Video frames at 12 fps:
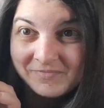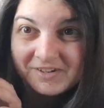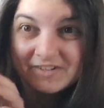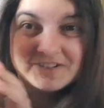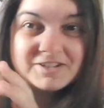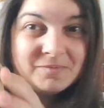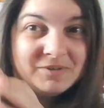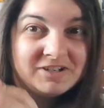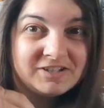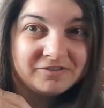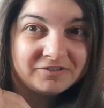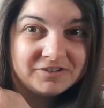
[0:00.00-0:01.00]
There's so many
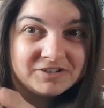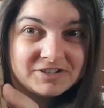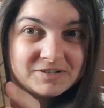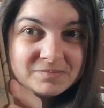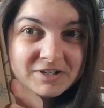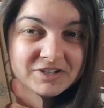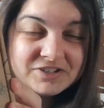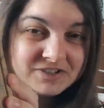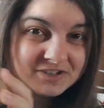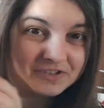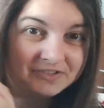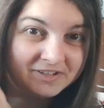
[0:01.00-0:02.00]
different
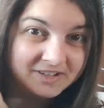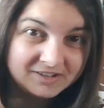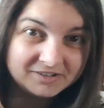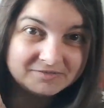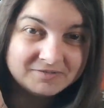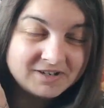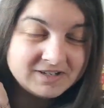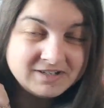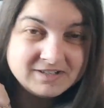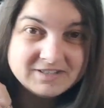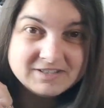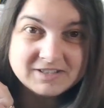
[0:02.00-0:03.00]
pictures on here.
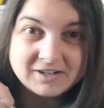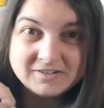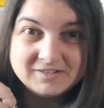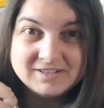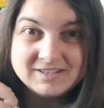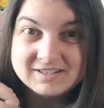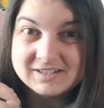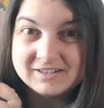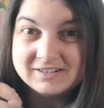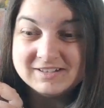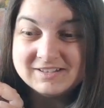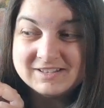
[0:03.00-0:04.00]
So it's
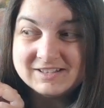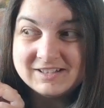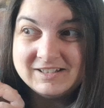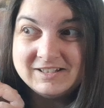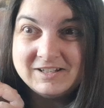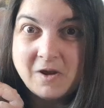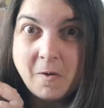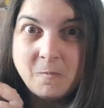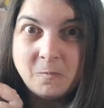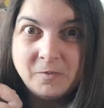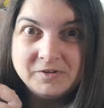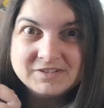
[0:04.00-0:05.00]
gonna see
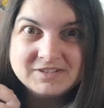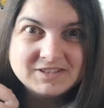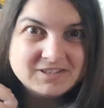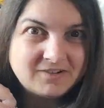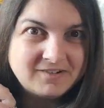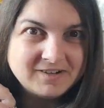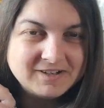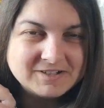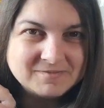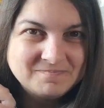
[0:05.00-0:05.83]
what's inside.